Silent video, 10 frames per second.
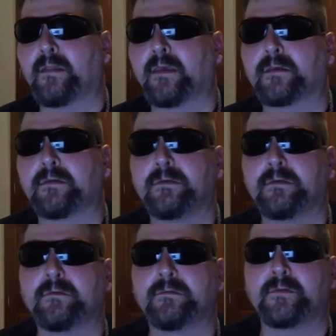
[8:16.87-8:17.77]
Like
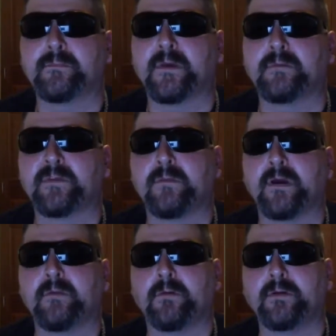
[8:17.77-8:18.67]
sometimes they
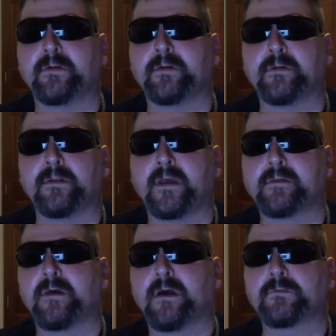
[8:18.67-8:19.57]
might wonder, did I
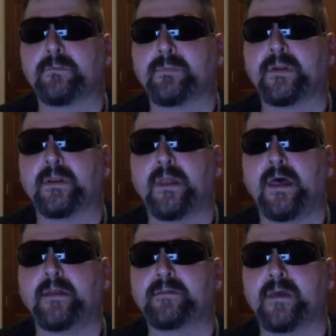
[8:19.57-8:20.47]
talk to him? But a
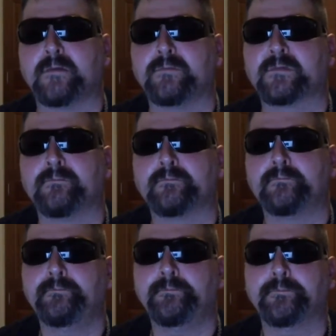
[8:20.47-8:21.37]
lot of times,
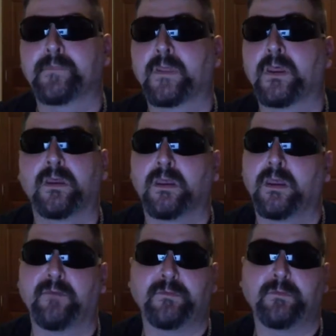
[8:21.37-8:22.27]

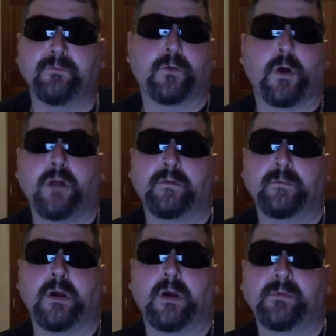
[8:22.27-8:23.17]
if you've called him
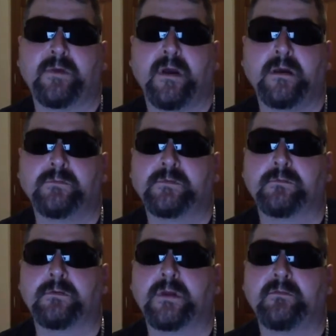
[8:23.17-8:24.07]
a couple times
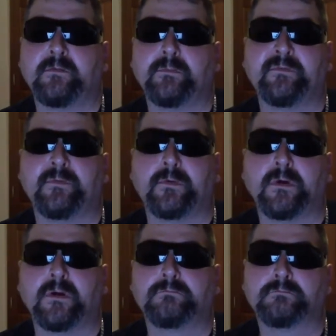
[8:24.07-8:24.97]
or whatever
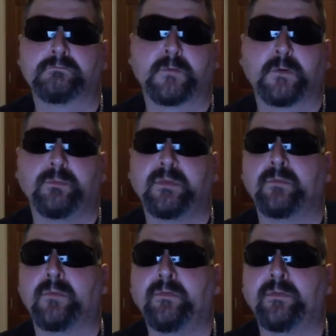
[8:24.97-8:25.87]
before, could be a
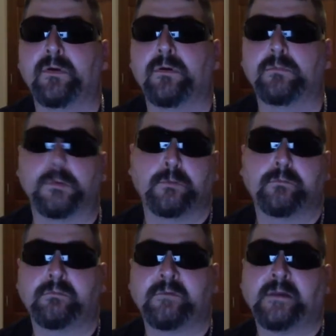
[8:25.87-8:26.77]
month ago, you're
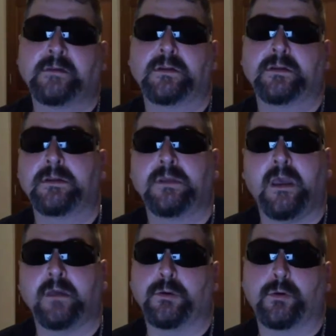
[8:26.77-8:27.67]
technically,
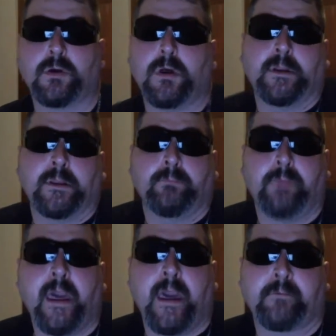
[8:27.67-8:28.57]
yeah, you're calling him
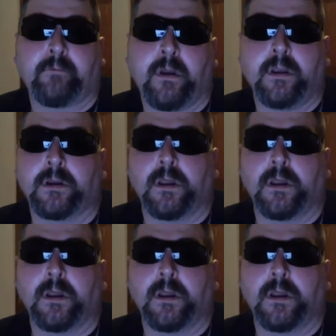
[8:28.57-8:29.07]
back, right?